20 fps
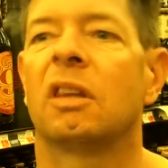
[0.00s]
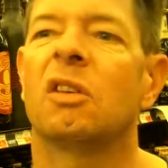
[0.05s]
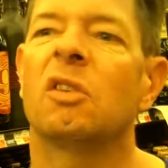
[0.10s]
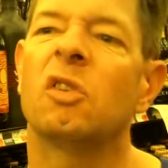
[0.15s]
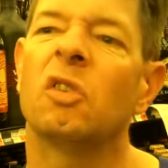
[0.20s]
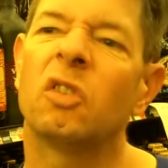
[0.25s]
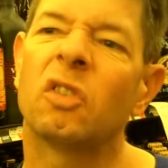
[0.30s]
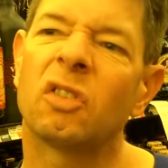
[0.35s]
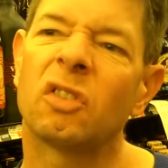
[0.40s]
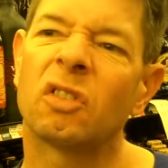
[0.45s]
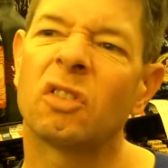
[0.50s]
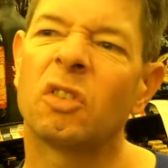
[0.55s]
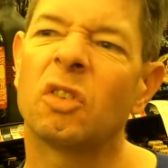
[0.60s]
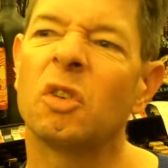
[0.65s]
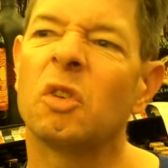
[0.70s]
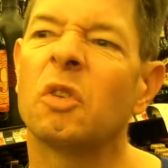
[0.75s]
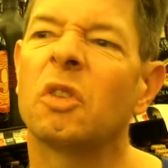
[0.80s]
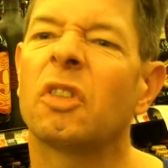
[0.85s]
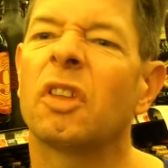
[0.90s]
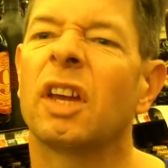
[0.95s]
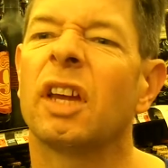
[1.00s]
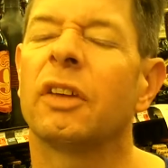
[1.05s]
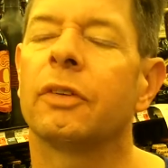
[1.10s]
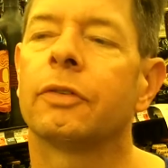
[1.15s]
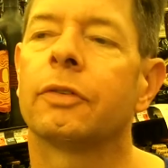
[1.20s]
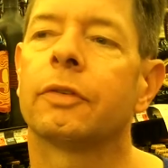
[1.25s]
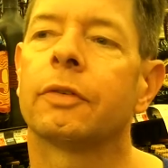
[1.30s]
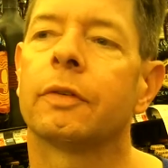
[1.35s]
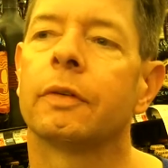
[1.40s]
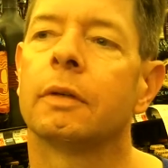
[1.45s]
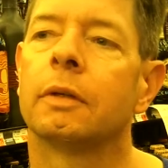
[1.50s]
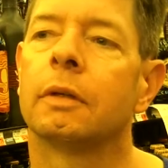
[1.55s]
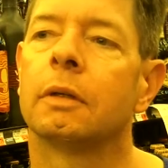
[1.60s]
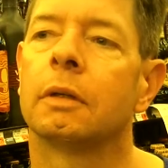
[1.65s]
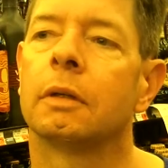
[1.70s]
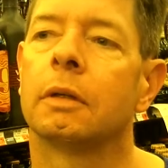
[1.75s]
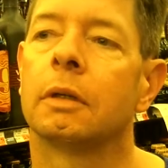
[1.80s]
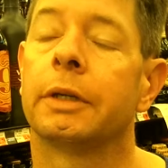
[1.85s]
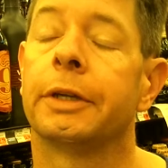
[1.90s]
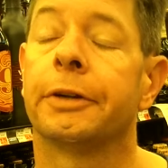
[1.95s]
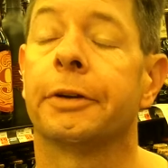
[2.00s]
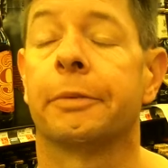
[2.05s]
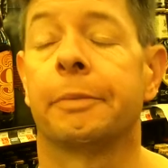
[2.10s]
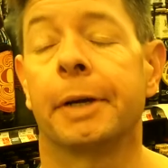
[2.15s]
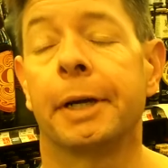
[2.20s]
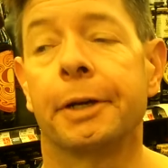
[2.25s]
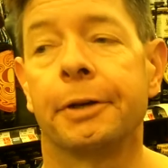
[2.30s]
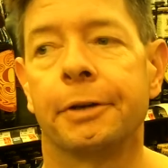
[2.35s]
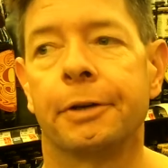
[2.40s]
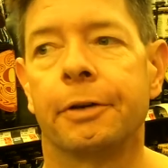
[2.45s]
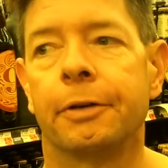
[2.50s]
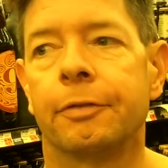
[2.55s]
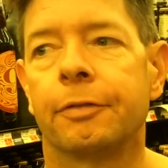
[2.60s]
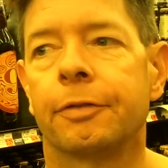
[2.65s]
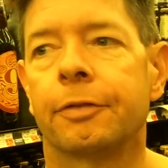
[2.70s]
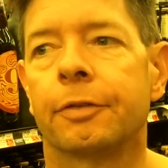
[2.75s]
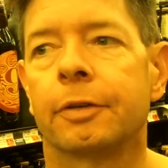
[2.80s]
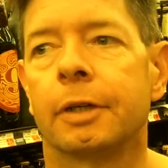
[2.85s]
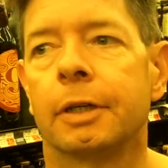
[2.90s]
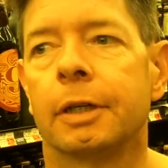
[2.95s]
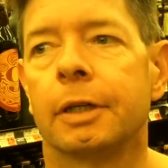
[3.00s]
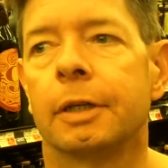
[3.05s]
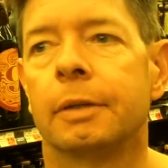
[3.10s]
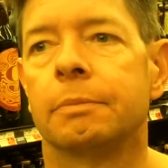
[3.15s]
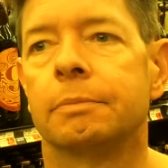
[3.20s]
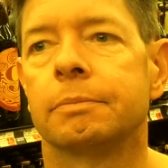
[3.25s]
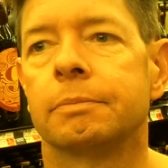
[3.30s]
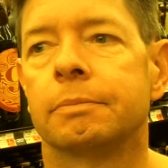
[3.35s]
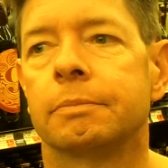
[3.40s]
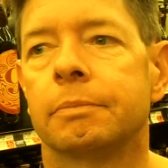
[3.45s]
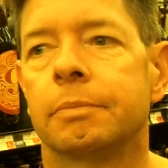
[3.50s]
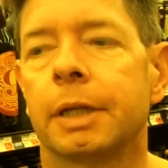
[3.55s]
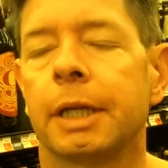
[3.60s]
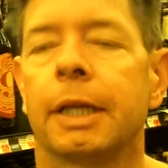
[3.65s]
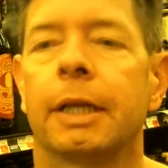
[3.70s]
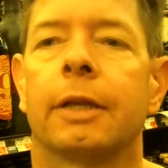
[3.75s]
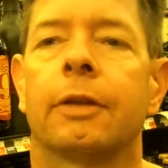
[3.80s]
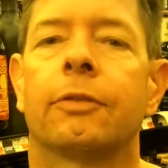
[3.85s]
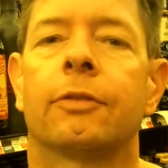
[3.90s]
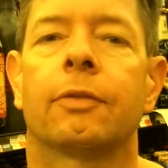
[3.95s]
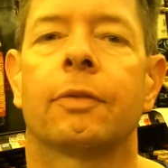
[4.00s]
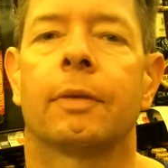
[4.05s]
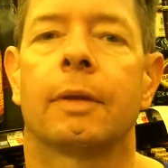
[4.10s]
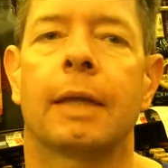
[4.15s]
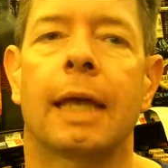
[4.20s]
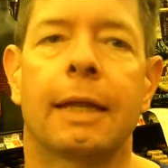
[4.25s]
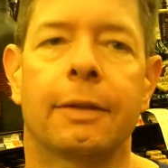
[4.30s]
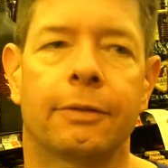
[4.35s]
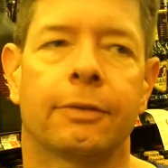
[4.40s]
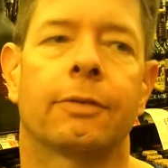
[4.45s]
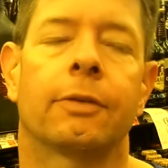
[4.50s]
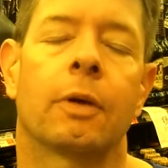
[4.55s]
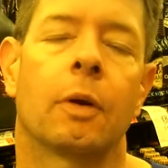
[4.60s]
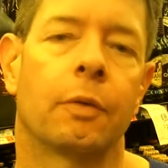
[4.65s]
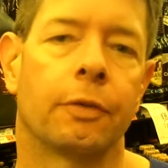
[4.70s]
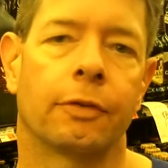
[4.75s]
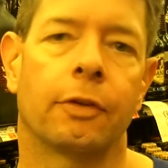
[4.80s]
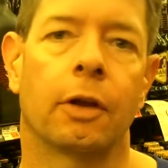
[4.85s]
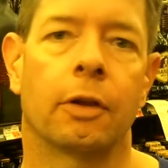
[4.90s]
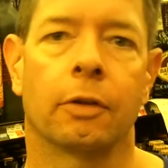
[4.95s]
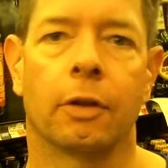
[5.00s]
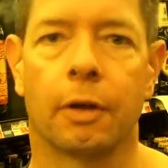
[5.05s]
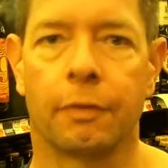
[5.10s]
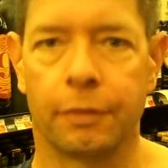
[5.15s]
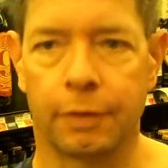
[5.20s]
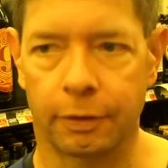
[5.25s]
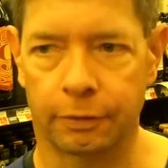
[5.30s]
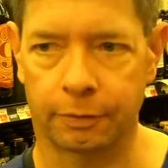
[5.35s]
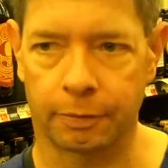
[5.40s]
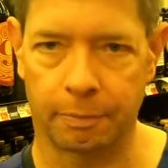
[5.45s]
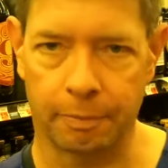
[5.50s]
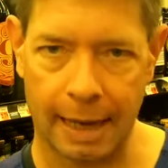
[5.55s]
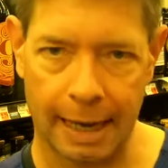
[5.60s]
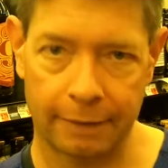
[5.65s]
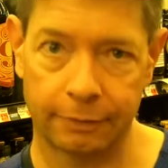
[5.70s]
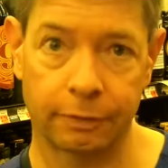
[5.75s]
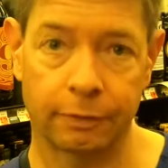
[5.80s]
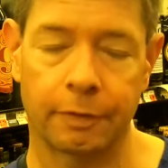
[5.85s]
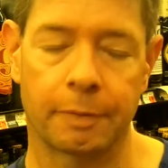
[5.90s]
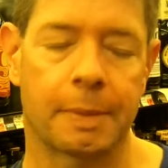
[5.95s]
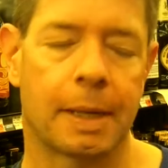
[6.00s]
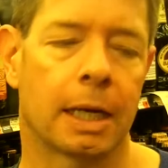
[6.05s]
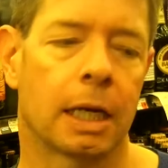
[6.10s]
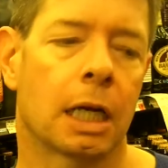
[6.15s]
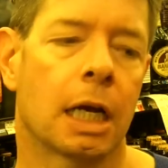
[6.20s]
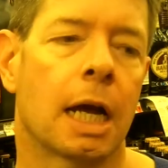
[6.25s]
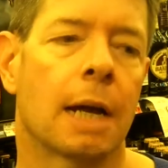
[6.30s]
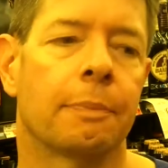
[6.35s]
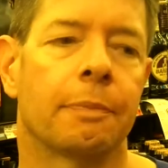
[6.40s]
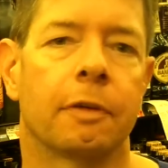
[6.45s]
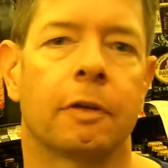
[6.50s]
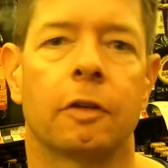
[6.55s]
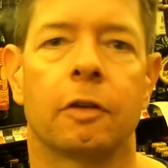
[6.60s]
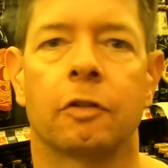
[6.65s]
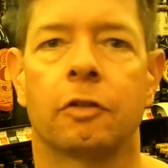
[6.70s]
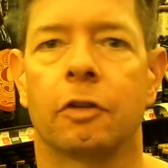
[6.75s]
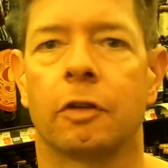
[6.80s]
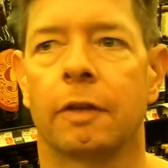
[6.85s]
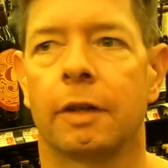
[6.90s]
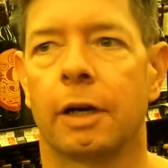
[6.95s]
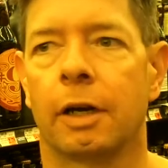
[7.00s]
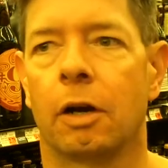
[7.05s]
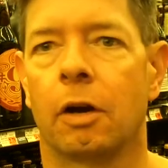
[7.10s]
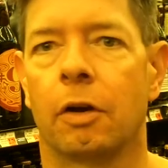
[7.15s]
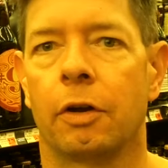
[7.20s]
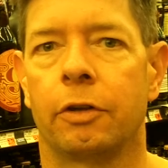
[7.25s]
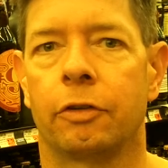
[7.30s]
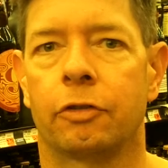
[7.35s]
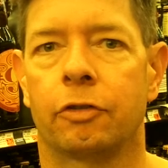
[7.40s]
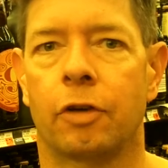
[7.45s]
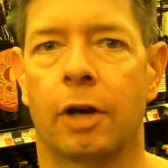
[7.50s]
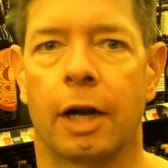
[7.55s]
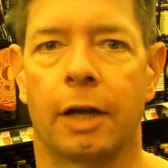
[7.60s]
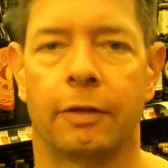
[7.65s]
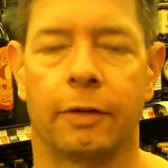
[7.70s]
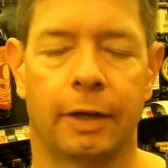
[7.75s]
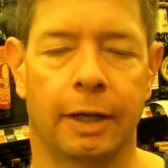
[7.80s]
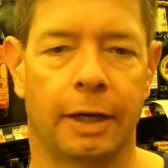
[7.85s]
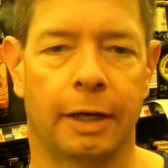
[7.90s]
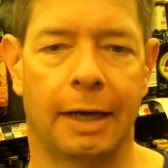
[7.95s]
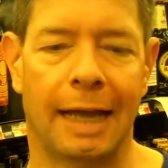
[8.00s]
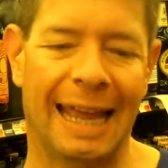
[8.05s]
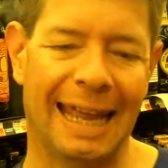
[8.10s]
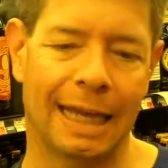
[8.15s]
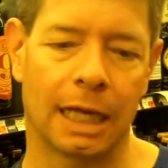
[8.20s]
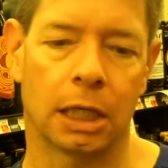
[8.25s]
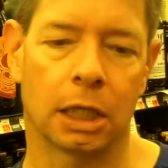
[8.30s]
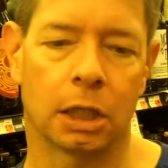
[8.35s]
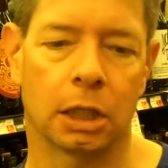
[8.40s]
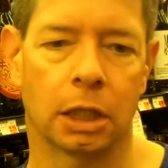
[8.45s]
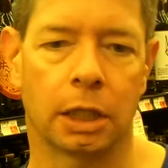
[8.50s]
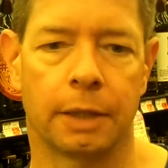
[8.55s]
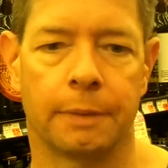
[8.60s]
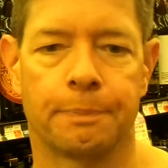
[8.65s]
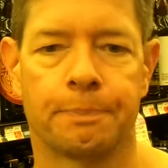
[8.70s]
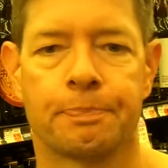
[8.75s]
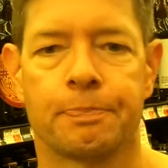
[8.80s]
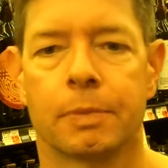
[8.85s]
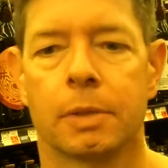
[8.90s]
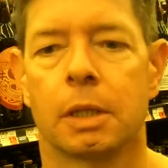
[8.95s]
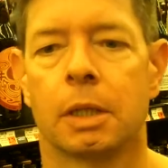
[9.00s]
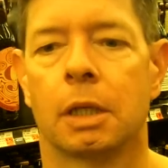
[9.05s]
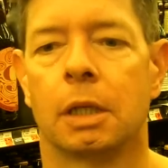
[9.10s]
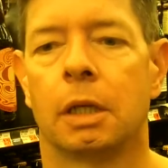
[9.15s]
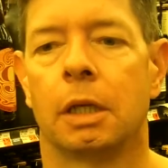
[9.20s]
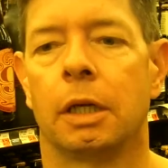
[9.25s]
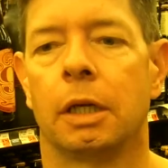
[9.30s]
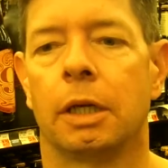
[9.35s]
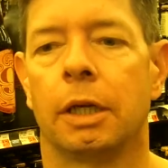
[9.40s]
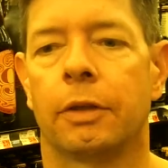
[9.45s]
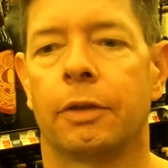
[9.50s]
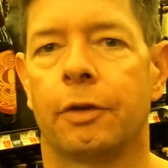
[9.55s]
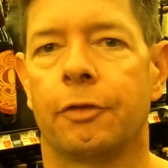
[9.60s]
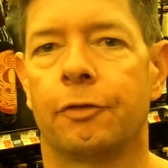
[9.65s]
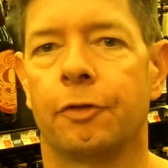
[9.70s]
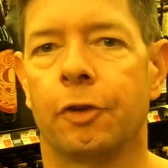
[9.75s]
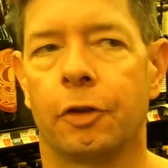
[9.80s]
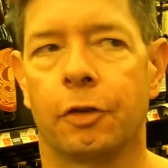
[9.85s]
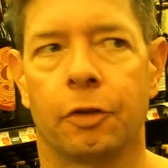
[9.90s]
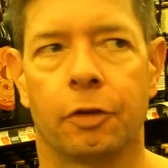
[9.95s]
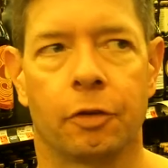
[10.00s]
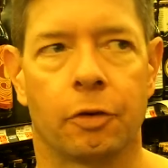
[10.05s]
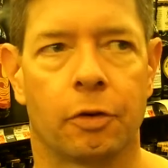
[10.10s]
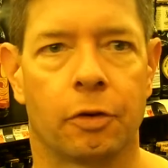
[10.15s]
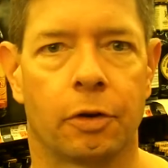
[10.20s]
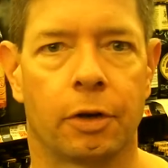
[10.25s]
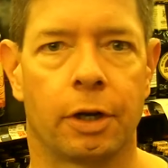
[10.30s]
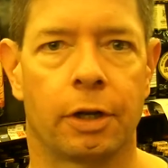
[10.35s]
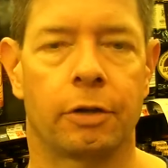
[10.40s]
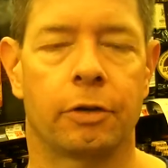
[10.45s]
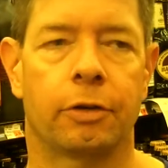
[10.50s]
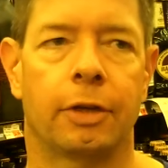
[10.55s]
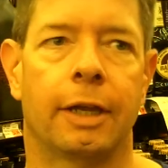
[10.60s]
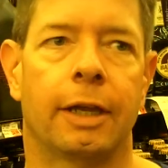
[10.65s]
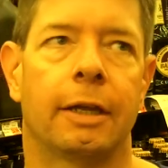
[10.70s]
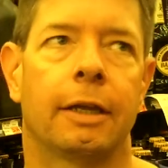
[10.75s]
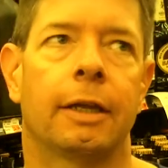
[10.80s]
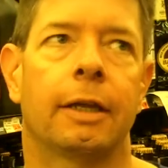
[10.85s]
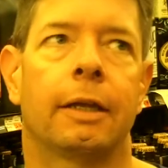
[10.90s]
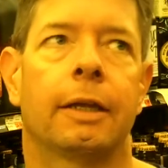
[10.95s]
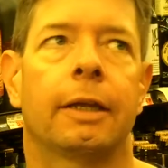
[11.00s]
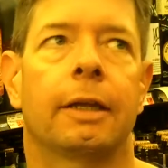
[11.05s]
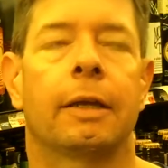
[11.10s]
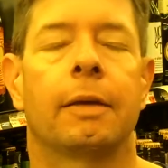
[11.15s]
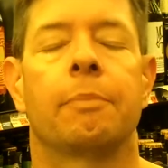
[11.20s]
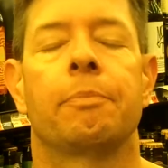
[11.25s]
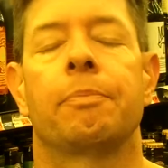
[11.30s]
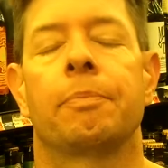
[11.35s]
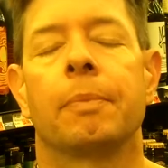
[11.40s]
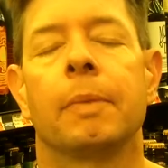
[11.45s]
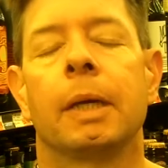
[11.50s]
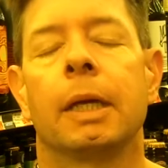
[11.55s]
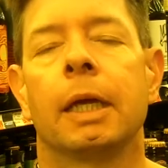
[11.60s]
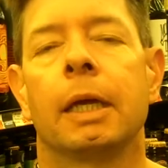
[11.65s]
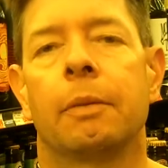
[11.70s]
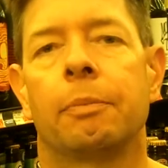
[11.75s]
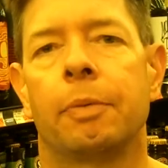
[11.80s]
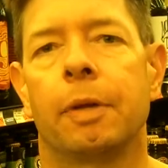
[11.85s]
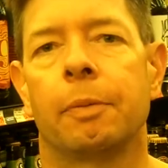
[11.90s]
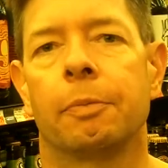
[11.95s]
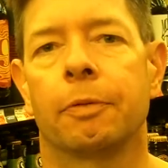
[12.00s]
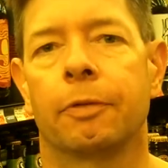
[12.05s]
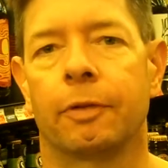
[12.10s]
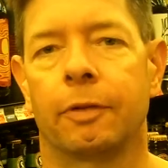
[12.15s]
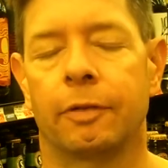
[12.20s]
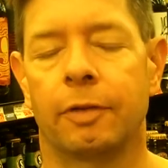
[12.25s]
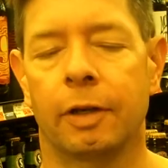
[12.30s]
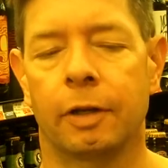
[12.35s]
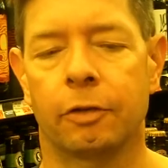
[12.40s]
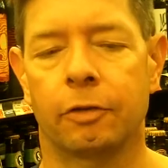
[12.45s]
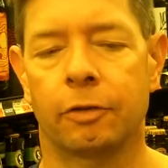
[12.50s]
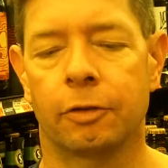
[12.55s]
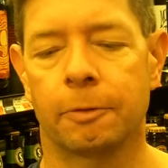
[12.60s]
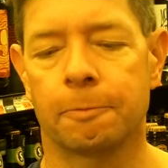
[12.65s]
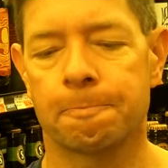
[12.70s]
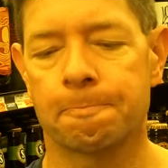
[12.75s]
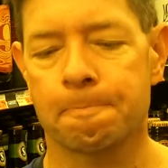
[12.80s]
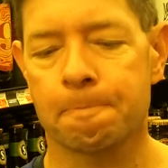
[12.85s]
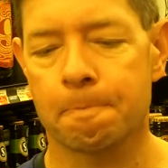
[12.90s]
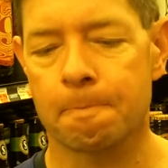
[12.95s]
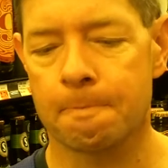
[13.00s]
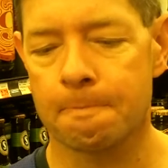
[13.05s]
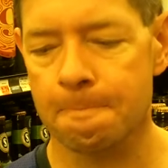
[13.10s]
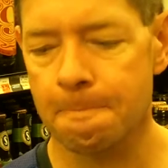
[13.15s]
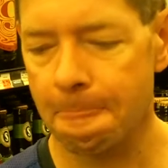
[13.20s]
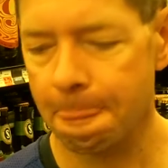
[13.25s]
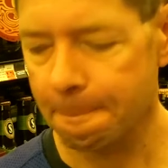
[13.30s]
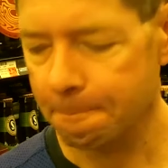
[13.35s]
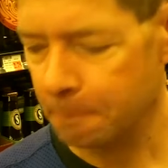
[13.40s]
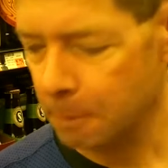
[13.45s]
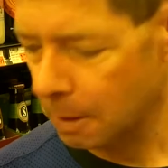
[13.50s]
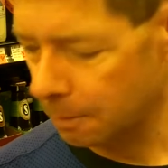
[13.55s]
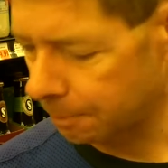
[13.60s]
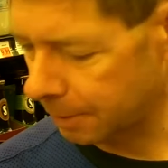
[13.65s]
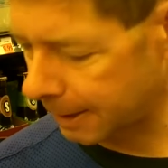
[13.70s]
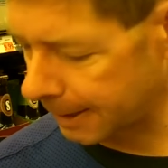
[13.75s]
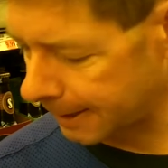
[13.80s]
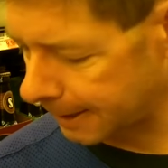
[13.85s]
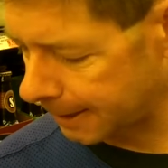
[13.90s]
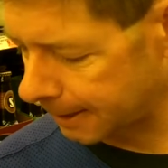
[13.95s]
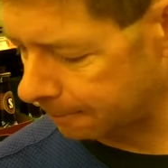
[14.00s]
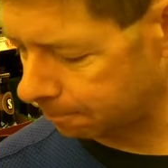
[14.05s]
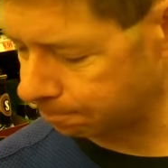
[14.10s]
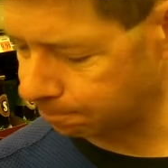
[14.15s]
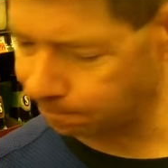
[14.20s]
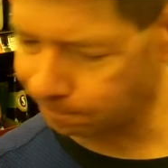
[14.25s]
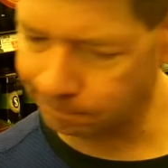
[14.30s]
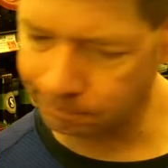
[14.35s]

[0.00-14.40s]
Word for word: Those two things get on my nerves. Um, but that's a result of this massive amount of competition. They're always trying to get an angle and get their foot in the door and get people's attention. But um,